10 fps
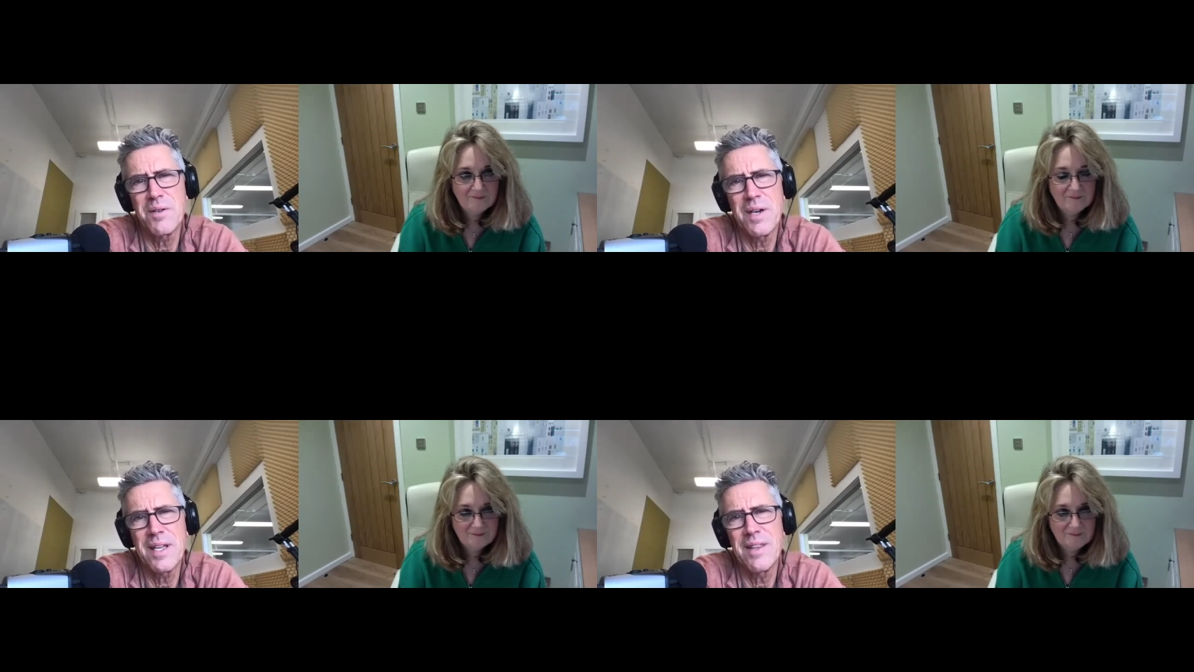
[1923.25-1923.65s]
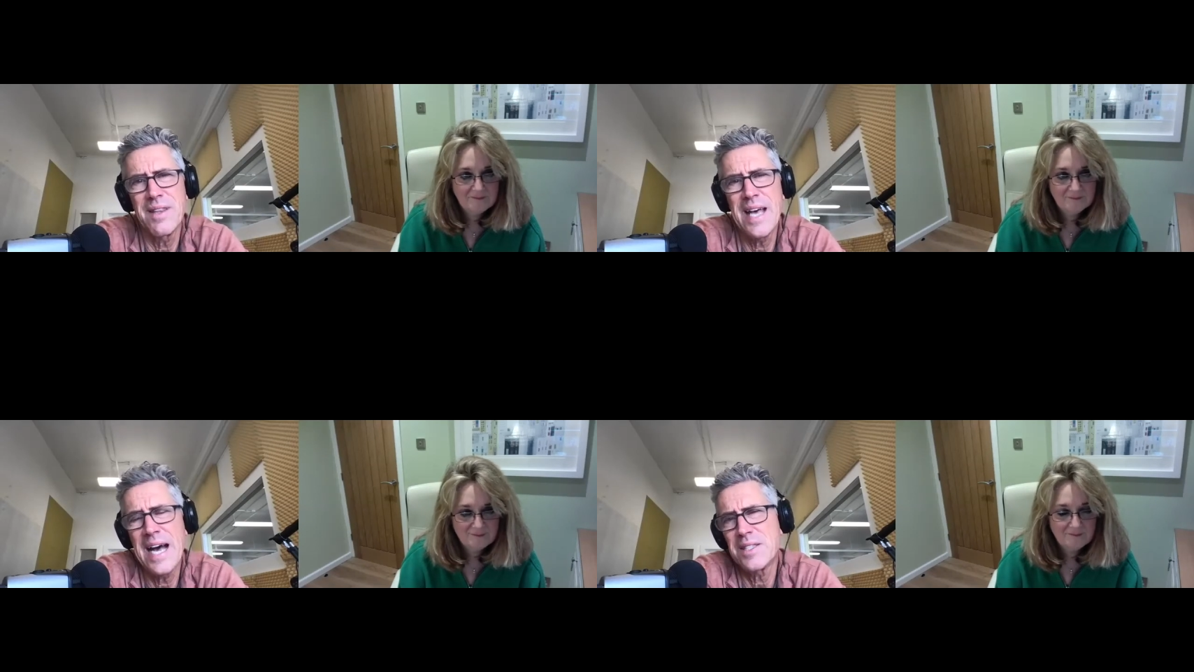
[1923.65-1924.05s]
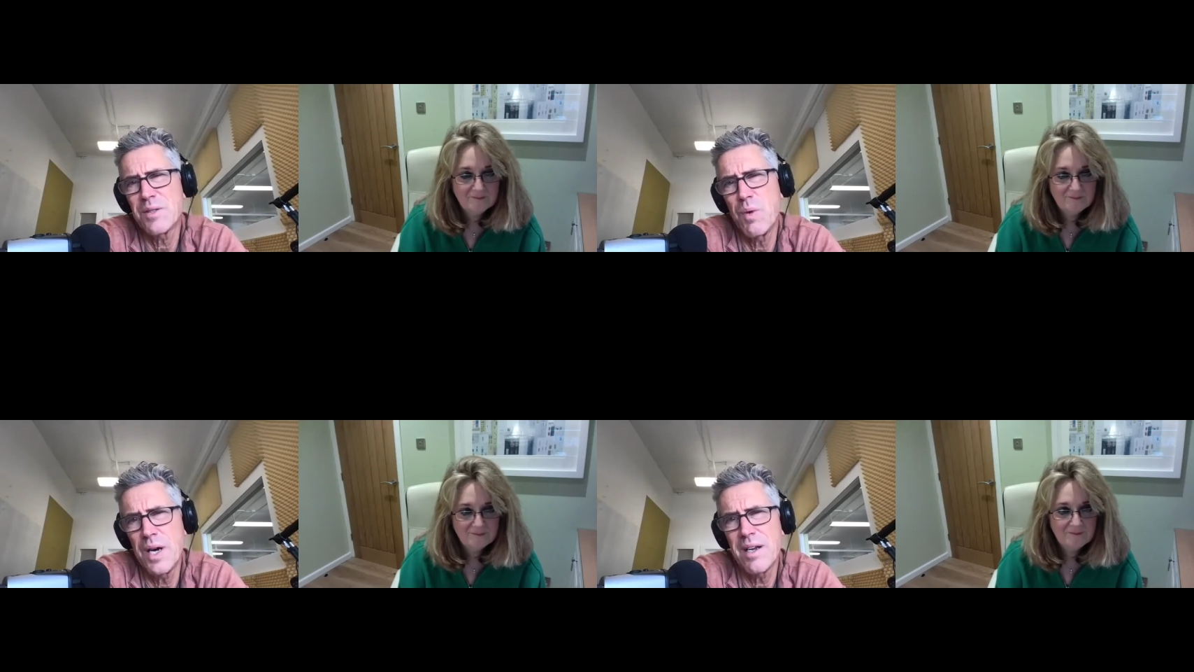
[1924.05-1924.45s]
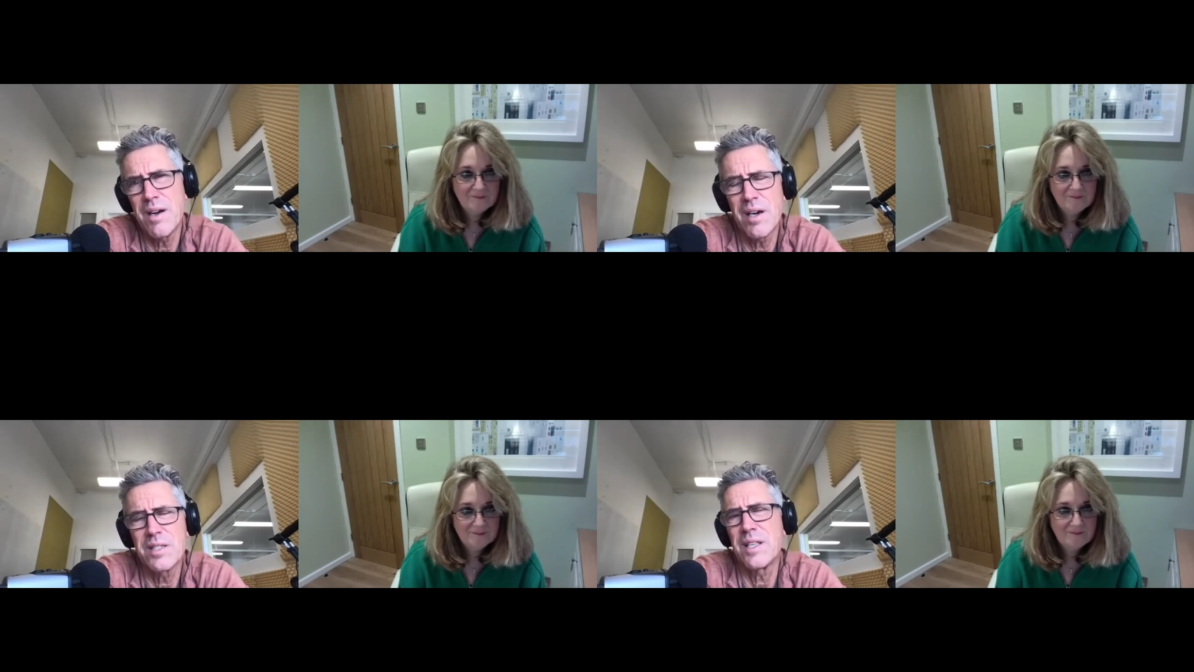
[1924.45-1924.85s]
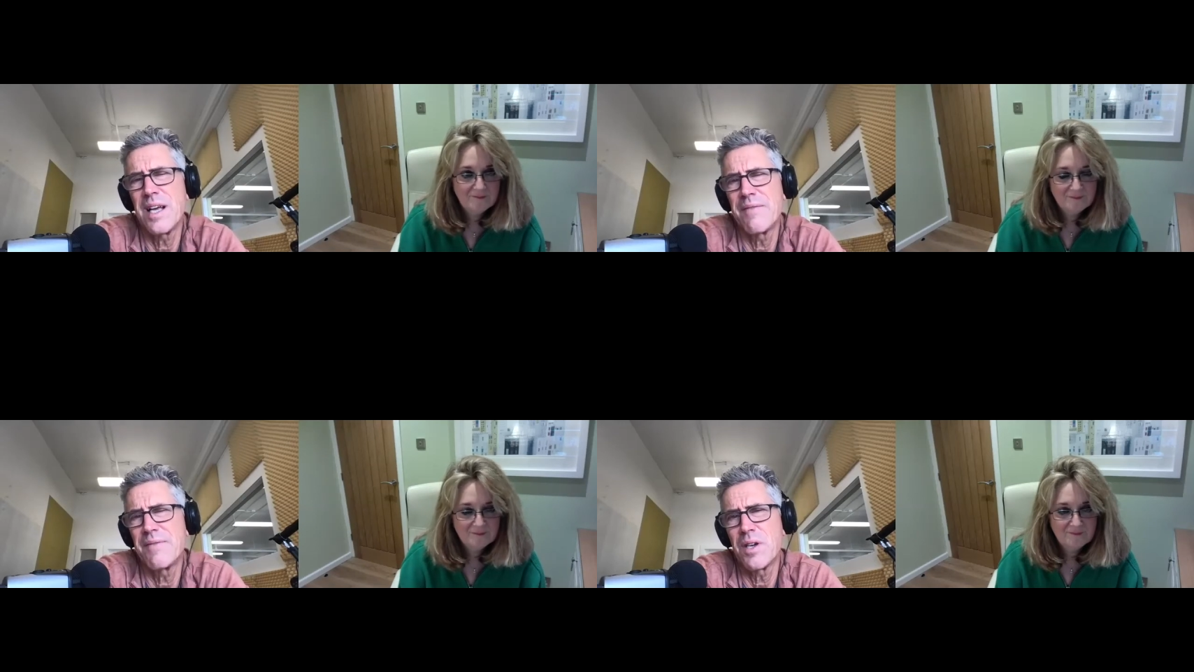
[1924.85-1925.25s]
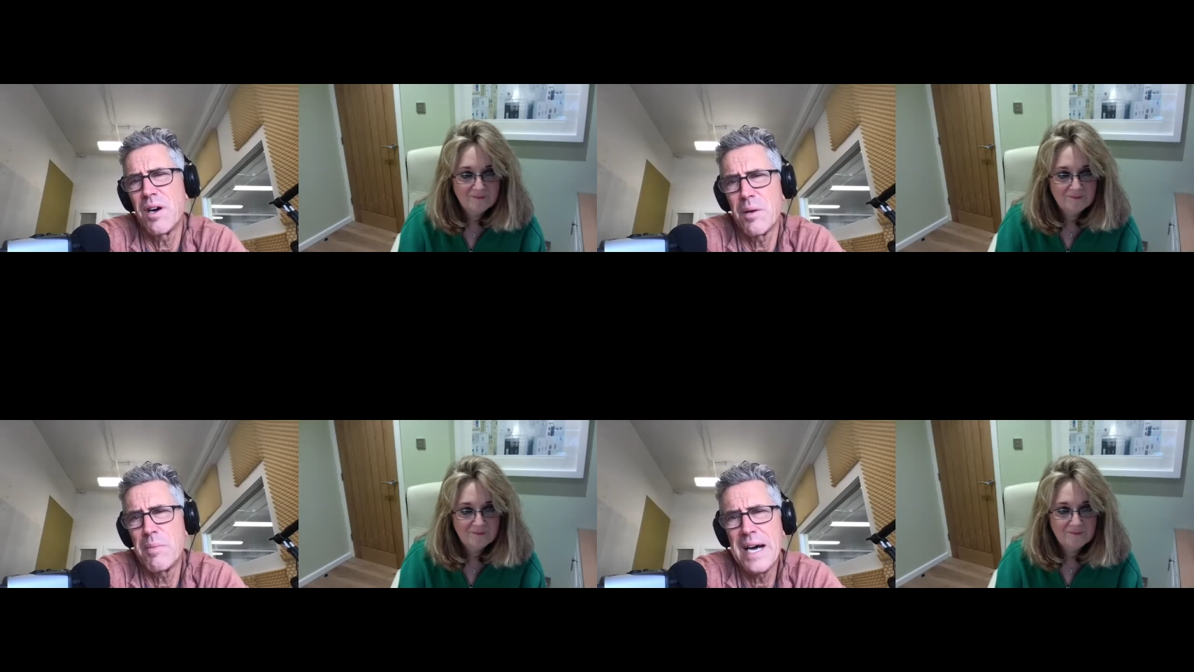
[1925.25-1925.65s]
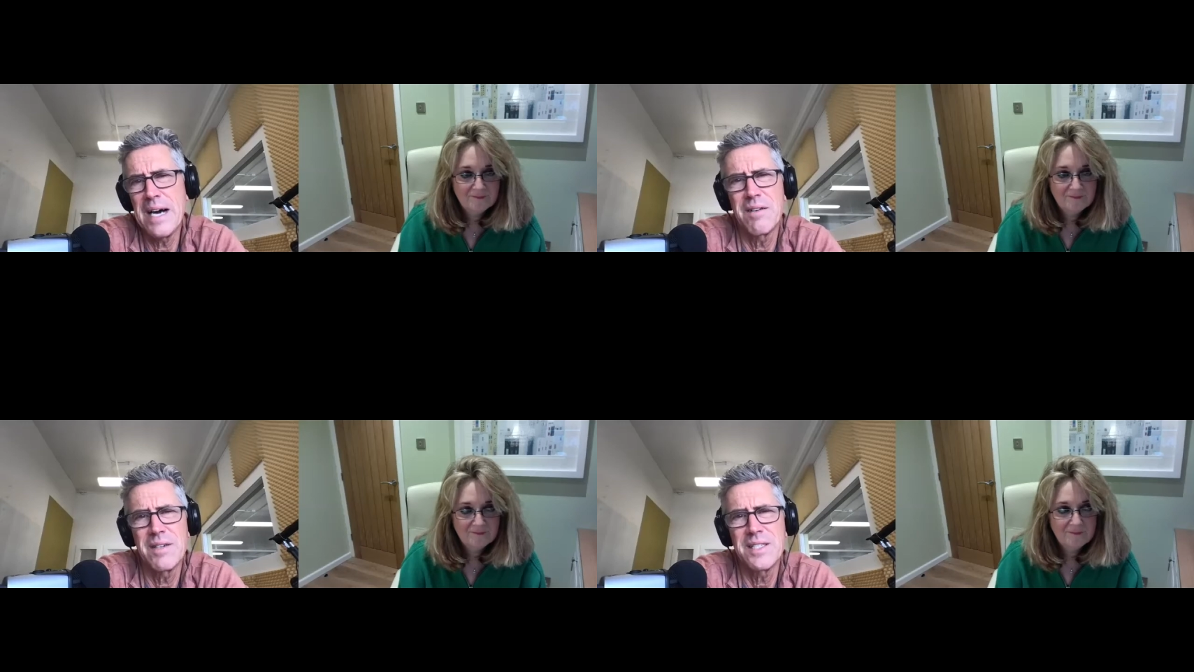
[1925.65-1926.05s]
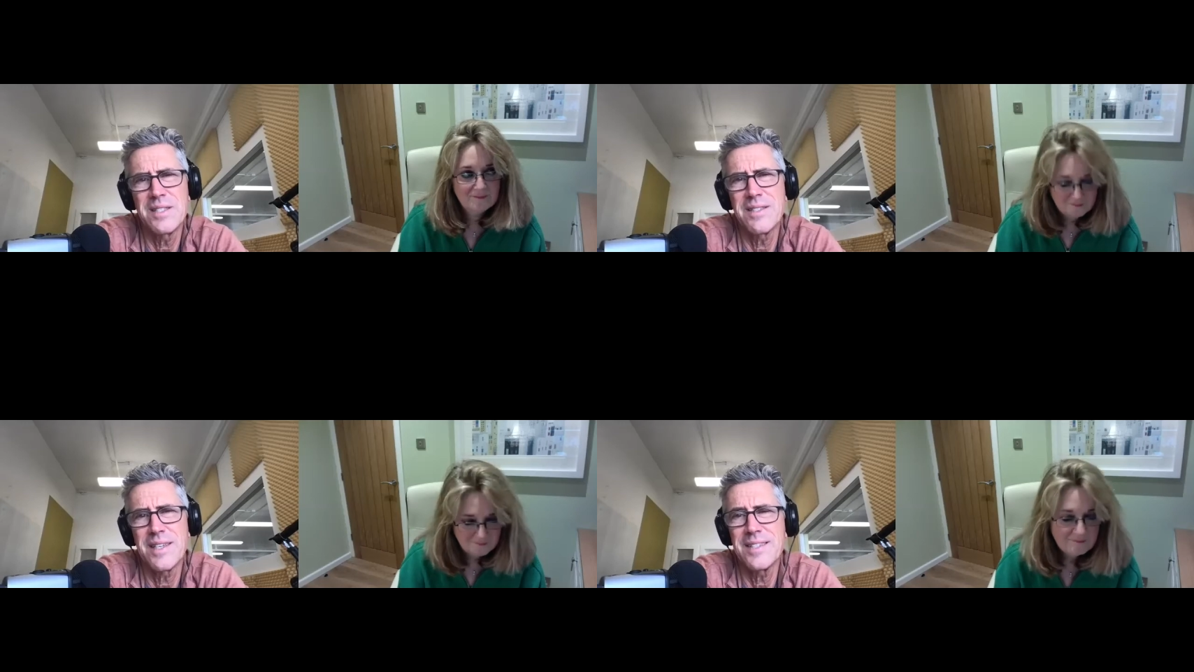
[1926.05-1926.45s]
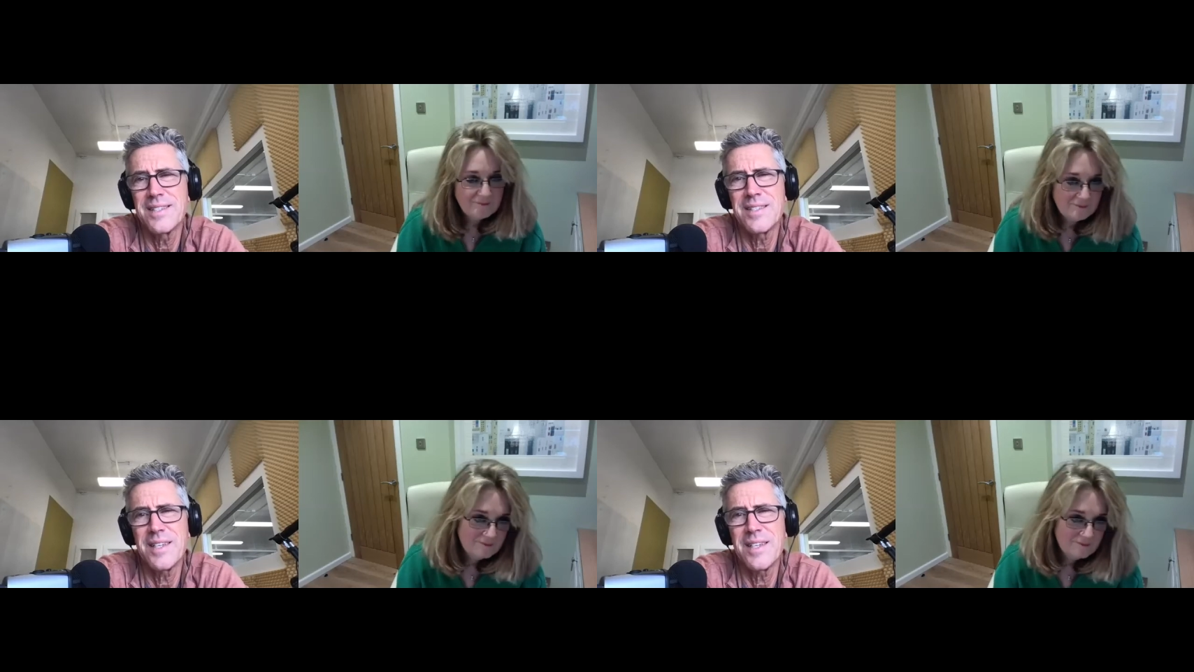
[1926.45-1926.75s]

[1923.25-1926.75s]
Speaker 1: and that's what Art2Life is all about it's it's an